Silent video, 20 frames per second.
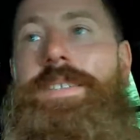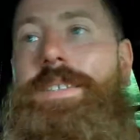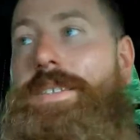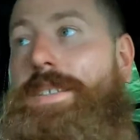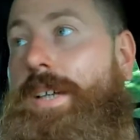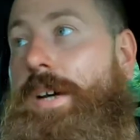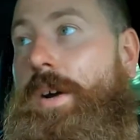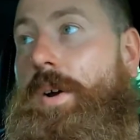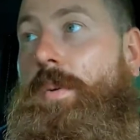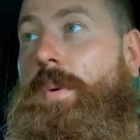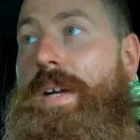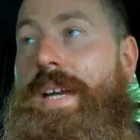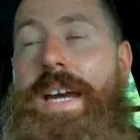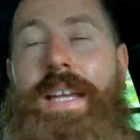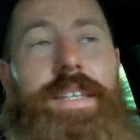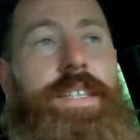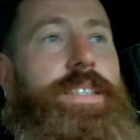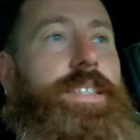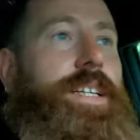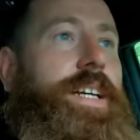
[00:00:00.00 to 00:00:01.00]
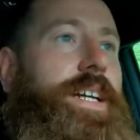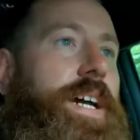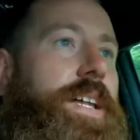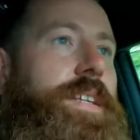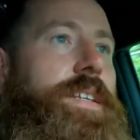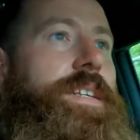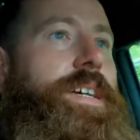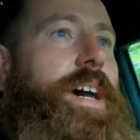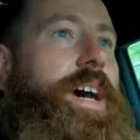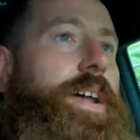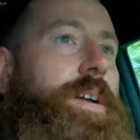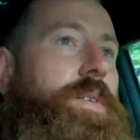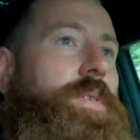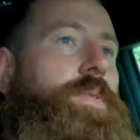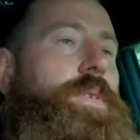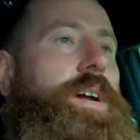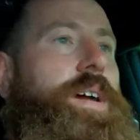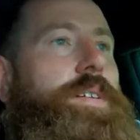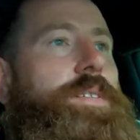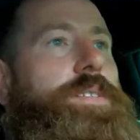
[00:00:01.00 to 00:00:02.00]
So we got this thing on the dyno,
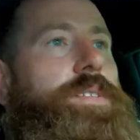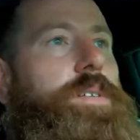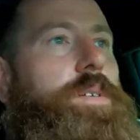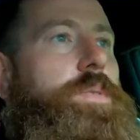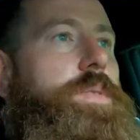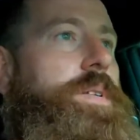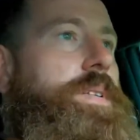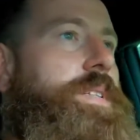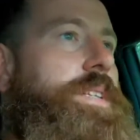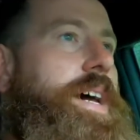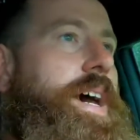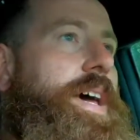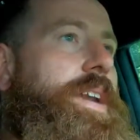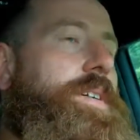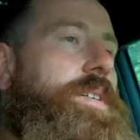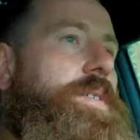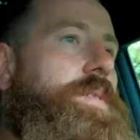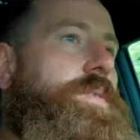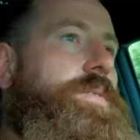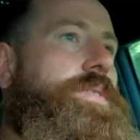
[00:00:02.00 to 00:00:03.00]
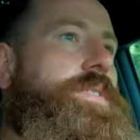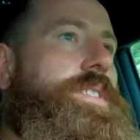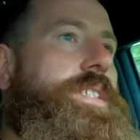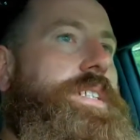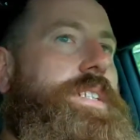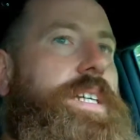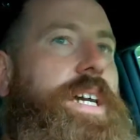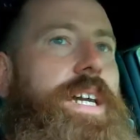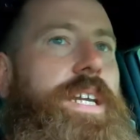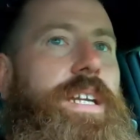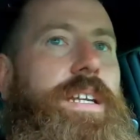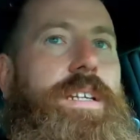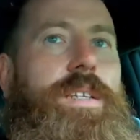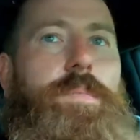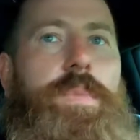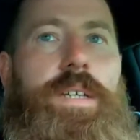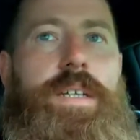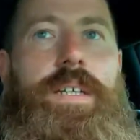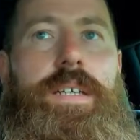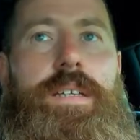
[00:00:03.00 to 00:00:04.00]
right? So it dynoed 680
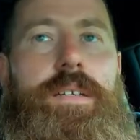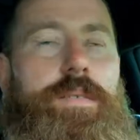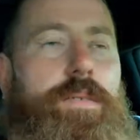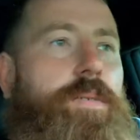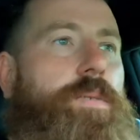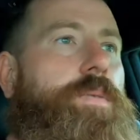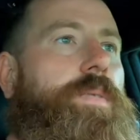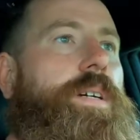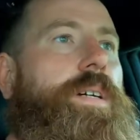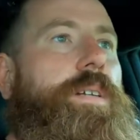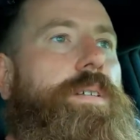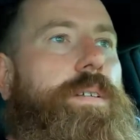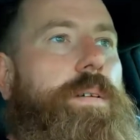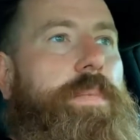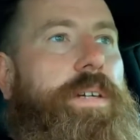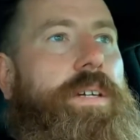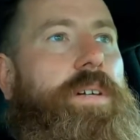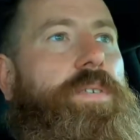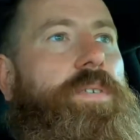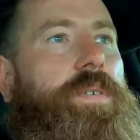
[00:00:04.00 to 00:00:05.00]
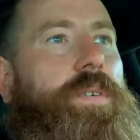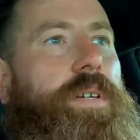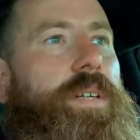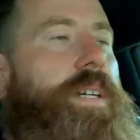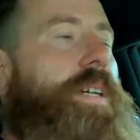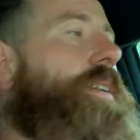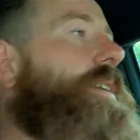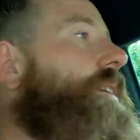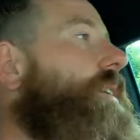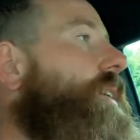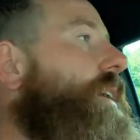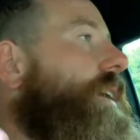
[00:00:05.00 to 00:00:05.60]
to begin. Well, let me go through it again.